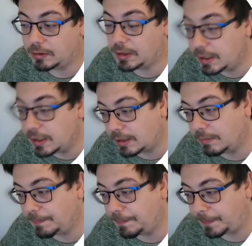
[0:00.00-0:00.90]

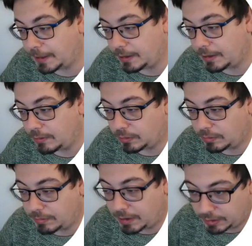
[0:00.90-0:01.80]
system and you want to
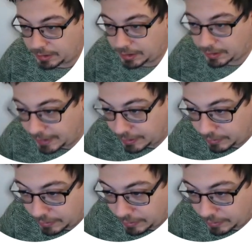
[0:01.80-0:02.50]
measure this value